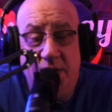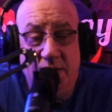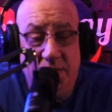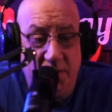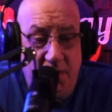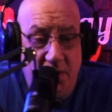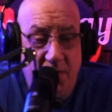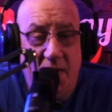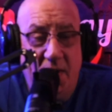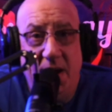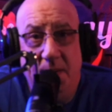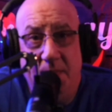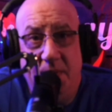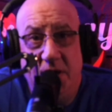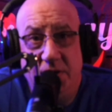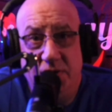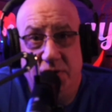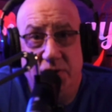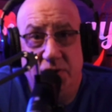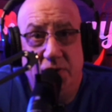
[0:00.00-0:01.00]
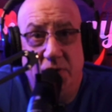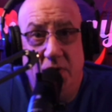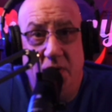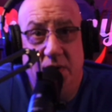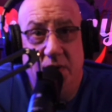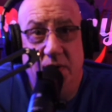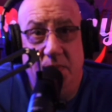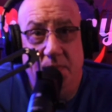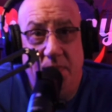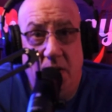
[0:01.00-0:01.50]
the crime I just
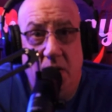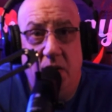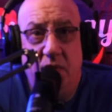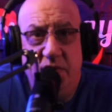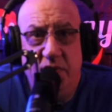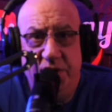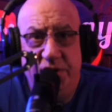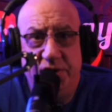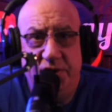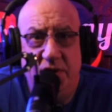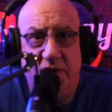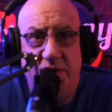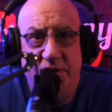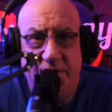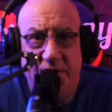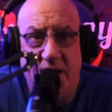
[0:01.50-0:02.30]
talked about, research